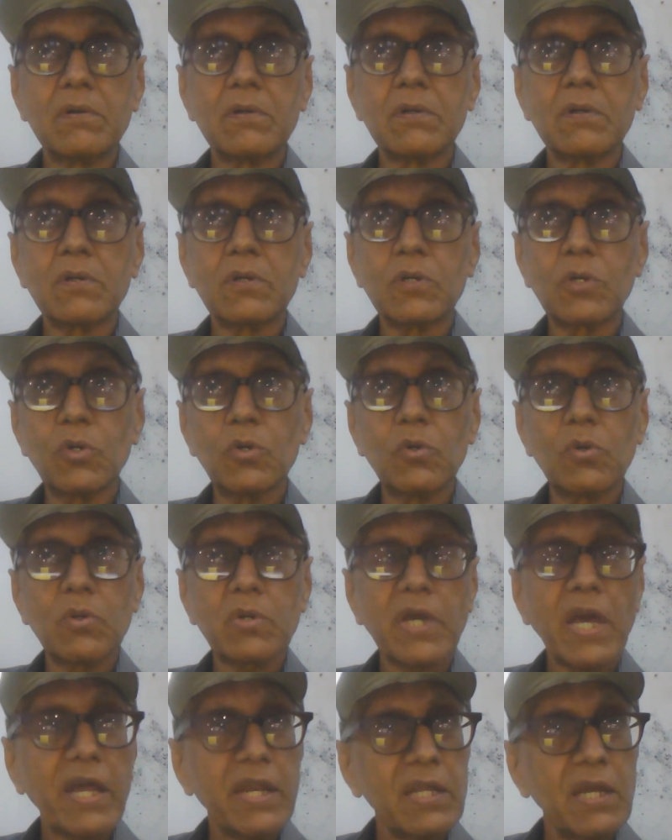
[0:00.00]
to
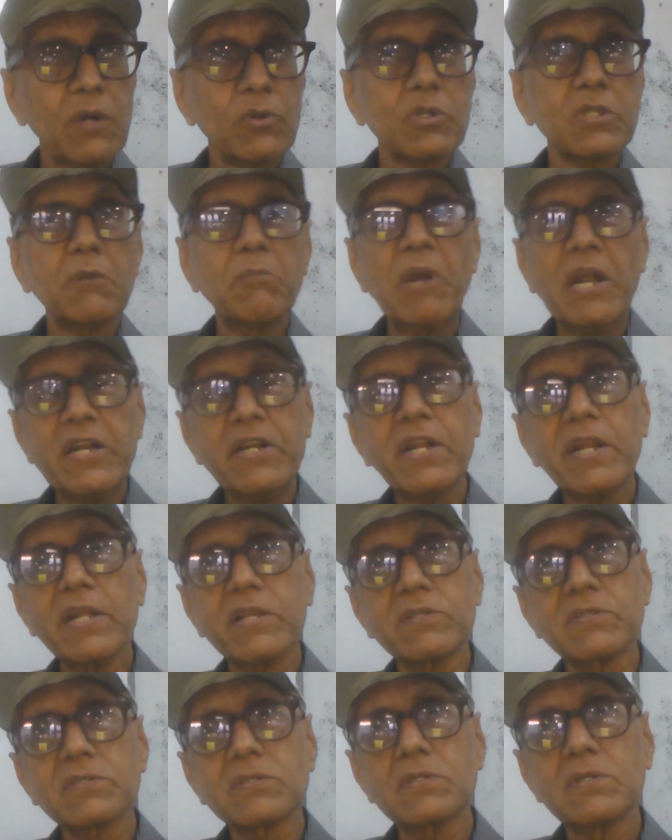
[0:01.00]
carry out the
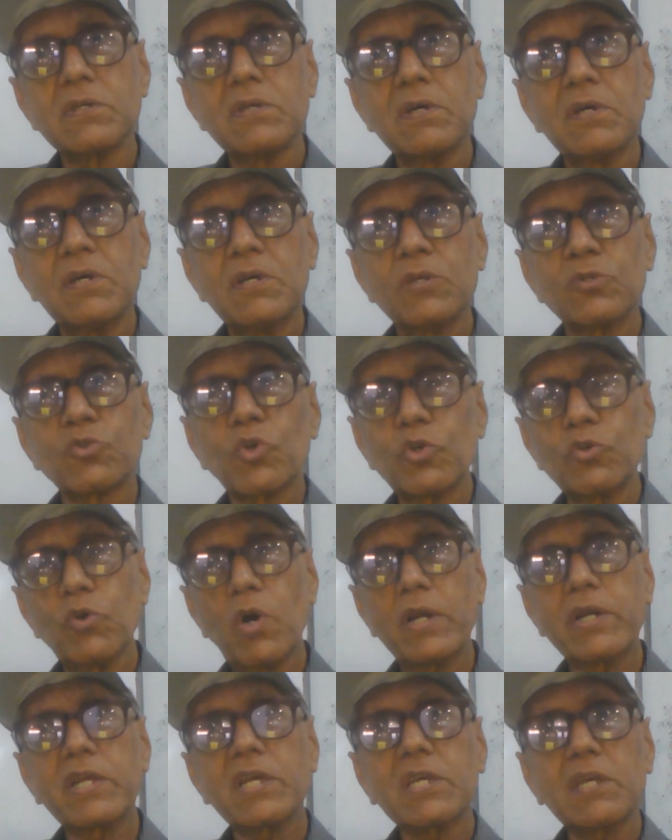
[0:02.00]
maintenance. So you
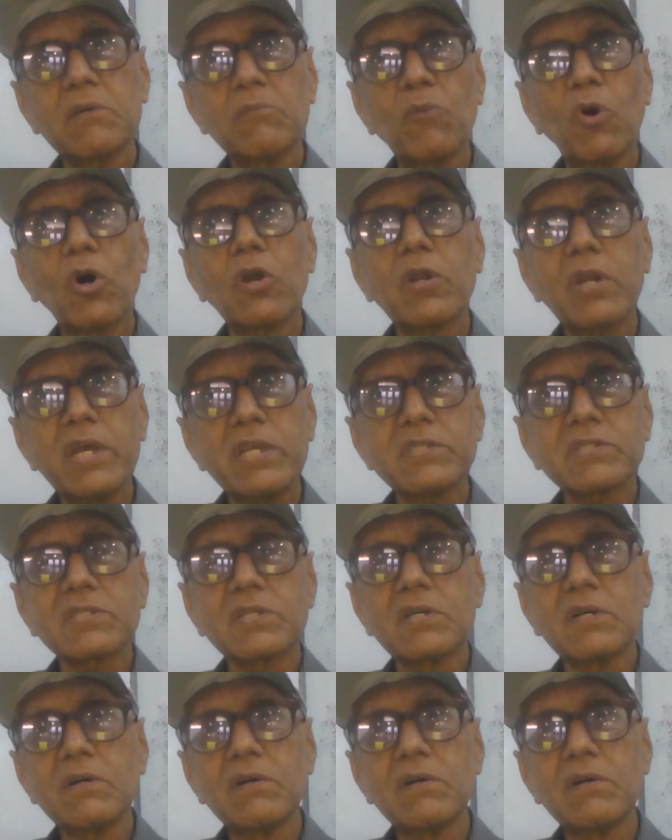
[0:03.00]
are taking more risk.